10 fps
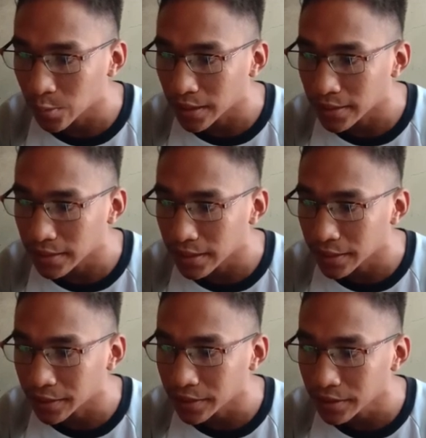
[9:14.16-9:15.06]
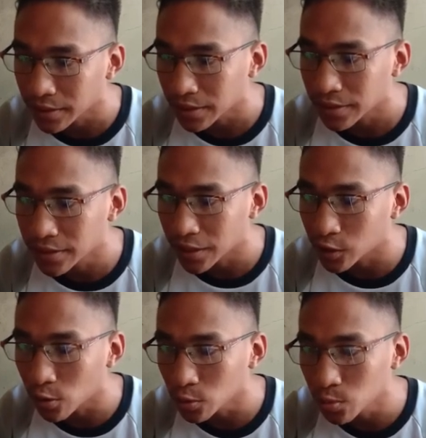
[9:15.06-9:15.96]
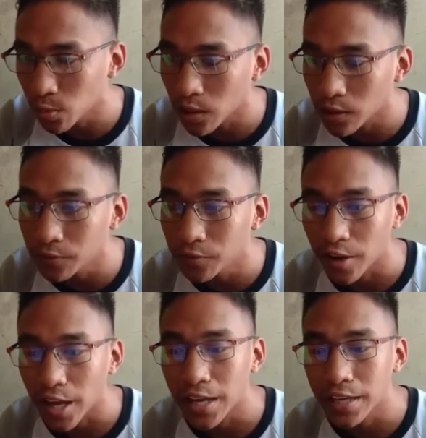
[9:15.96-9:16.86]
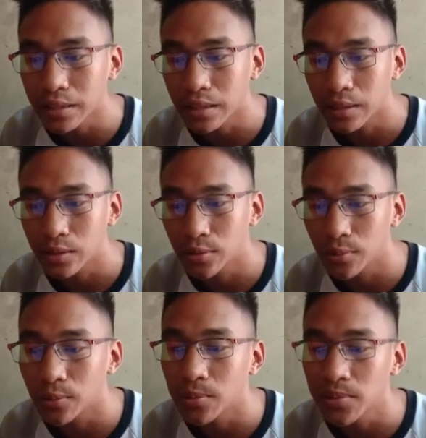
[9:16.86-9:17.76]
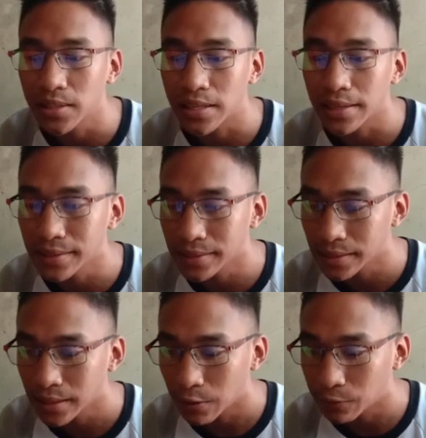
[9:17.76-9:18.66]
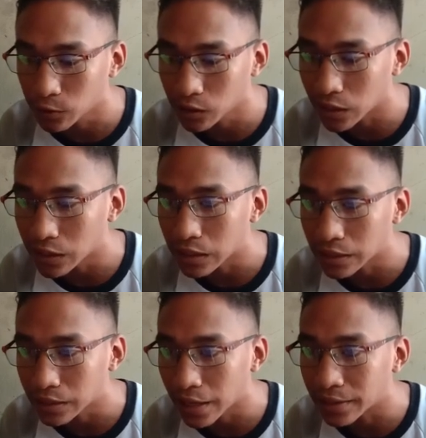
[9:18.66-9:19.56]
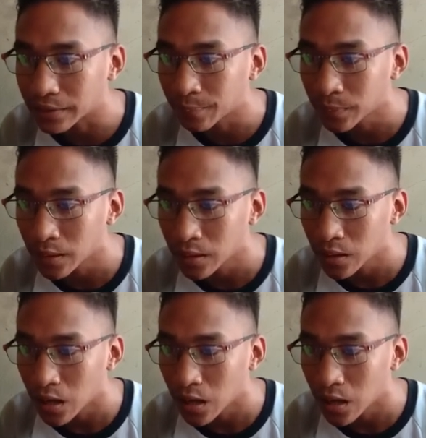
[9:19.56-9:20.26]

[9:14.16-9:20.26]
as we can see here, 0, 12, 8, 2, 6, 14, 10.